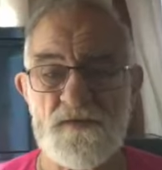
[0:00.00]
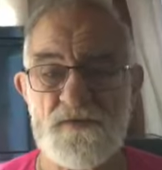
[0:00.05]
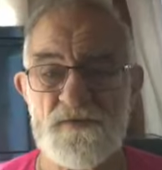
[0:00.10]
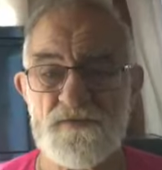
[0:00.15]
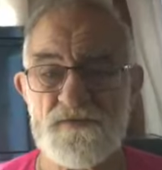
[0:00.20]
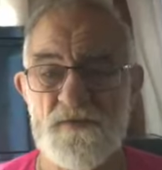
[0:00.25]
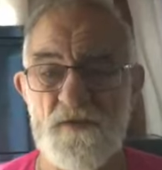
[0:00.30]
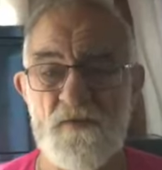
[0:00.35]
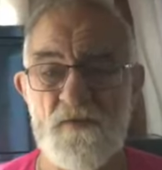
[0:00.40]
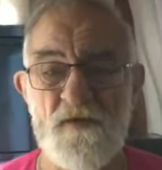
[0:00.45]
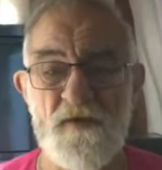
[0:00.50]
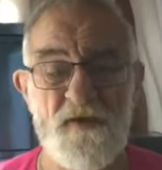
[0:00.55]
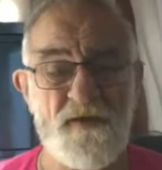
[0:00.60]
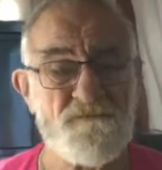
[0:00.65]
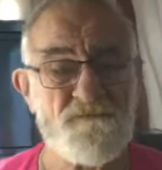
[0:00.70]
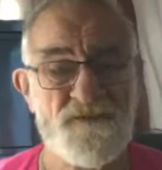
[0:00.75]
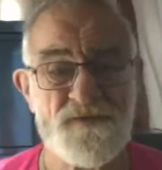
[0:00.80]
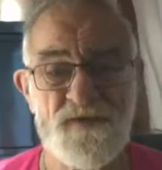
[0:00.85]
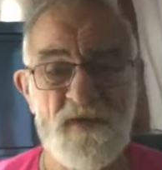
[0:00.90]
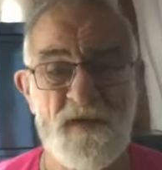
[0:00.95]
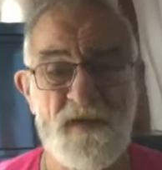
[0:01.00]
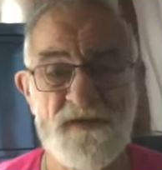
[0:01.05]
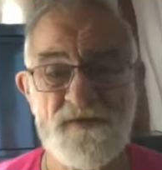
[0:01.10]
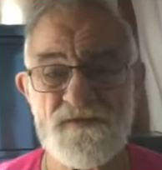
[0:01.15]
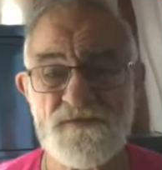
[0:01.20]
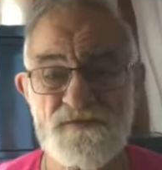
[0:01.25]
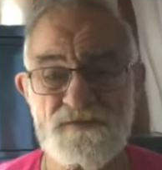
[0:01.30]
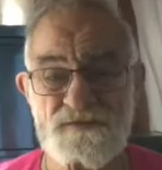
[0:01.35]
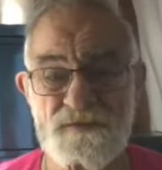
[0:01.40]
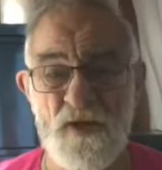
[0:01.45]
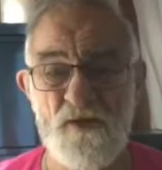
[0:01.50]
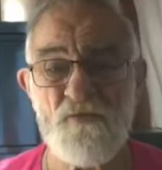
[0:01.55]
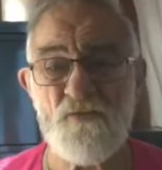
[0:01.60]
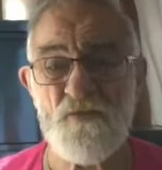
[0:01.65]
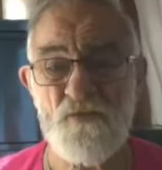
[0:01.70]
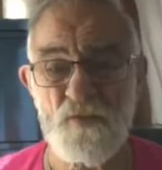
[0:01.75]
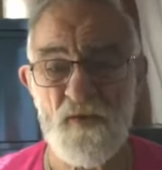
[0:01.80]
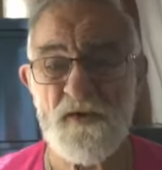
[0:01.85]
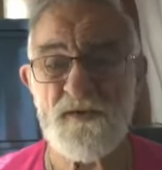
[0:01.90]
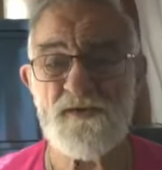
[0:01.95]
So I'm saying
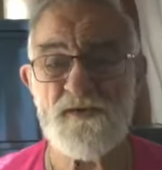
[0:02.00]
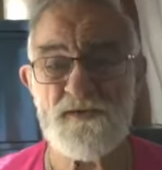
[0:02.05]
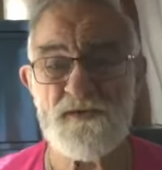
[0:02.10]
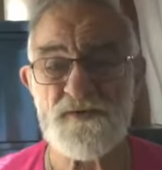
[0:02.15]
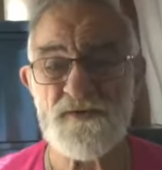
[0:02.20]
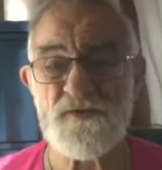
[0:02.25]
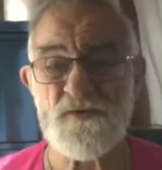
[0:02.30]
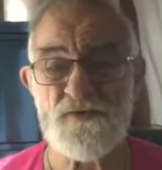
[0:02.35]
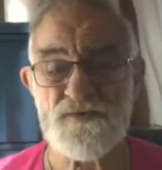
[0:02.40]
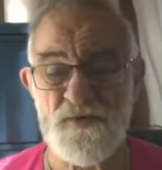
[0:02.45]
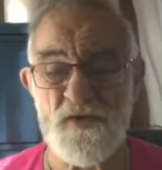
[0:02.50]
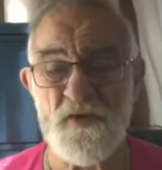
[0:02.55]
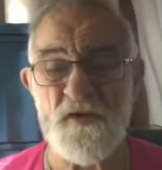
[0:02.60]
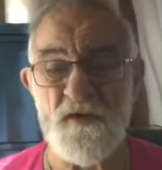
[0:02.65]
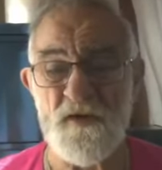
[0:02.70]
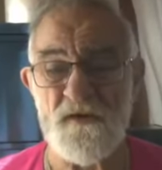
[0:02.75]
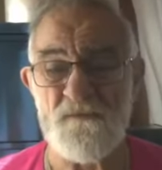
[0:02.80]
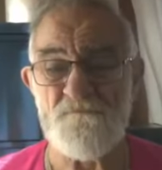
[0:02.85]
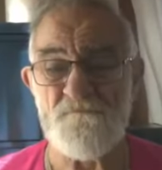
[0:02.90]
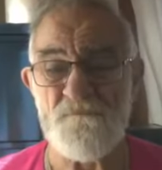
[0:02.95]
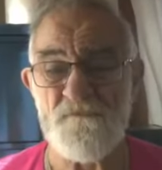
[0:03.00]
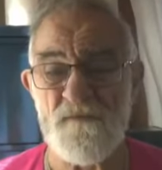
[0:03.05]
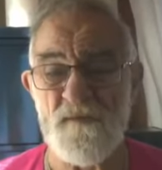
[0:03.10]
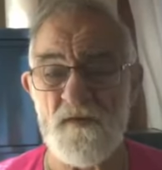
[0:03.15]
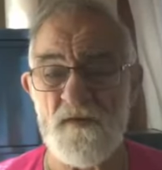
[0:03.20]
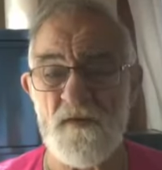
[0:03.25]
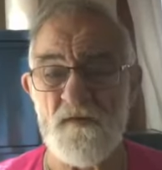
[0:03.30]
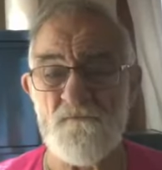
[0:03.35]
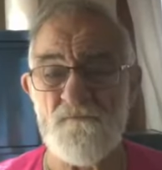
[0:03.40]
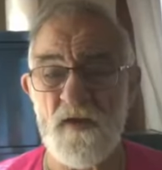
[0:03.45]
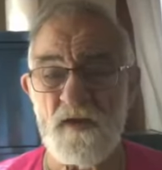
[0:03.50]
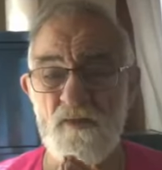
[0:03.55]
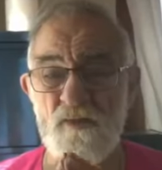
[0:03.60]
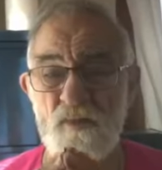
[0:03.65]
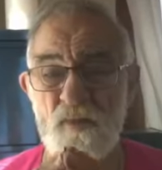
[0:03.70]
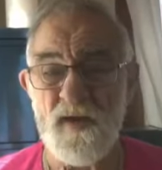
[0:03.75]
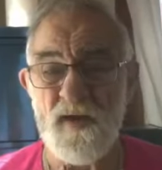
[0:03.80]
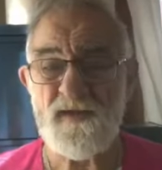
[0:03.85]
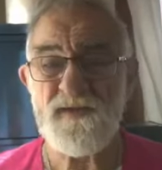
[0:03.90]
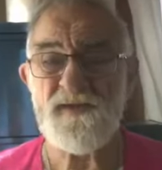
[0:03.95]
don't waste your time by
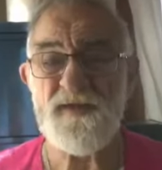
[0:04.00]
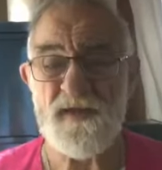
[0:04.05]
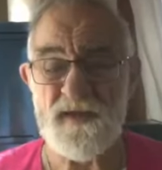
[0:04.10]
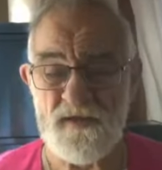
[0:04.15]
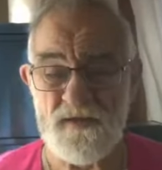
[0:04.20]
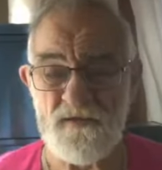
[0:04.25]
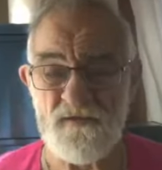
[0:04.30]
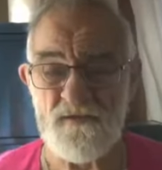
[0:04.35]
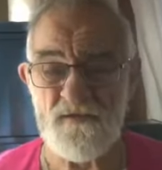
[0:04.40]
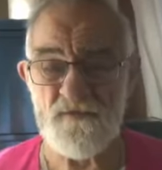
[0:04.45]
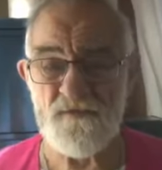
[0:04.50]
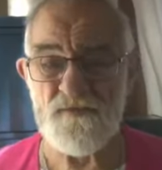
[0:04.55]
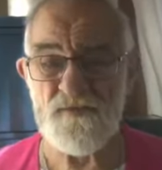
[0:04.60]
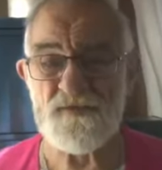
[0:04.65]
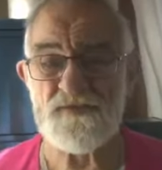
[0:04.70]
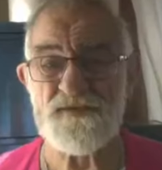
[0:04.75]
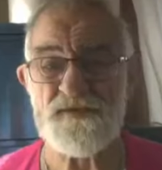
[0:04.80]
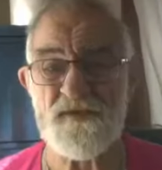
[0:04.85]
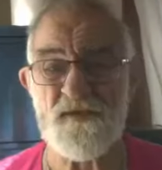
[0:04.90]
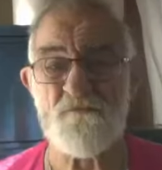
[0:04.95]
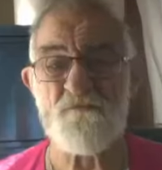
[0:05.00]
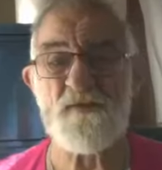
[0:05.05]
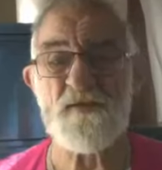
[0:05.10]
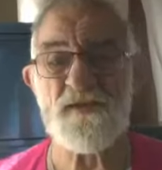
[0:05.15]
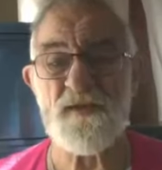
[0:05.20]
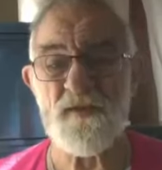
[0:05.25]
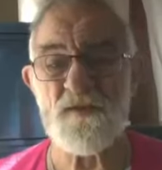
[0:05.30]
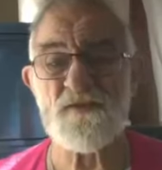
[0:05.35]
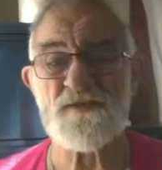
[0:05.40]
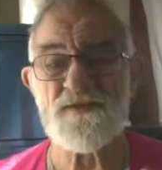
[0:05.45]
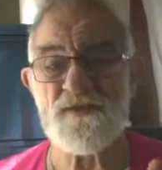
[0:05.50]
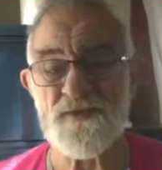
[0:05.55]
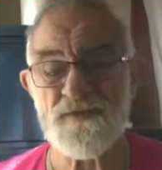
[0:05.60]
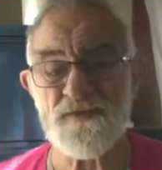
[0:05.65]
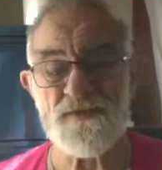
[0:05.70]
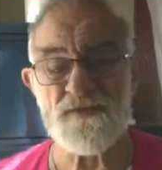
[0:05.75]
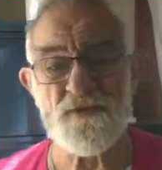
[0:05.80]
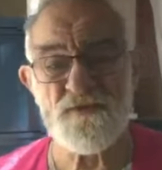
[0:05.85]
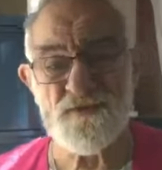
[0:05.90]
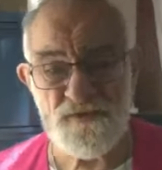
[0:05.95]
waiting for someone else to
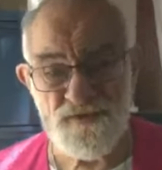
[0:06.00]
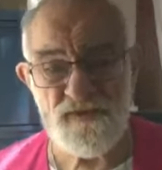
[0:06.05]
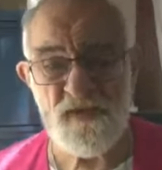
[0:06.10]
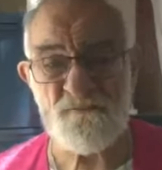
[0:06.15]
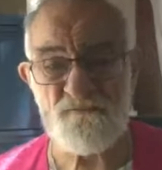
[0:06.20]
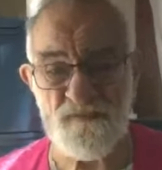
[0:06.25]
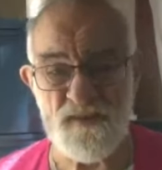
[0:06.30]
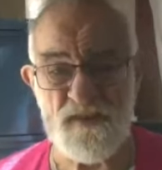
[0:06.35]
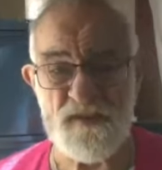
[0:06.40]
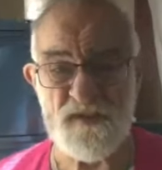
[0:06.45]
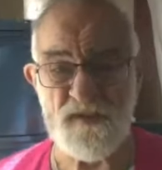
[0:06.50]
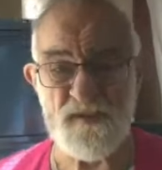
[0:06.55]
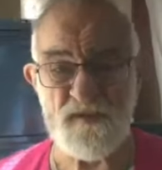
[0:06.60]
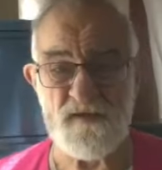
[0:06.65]
do something,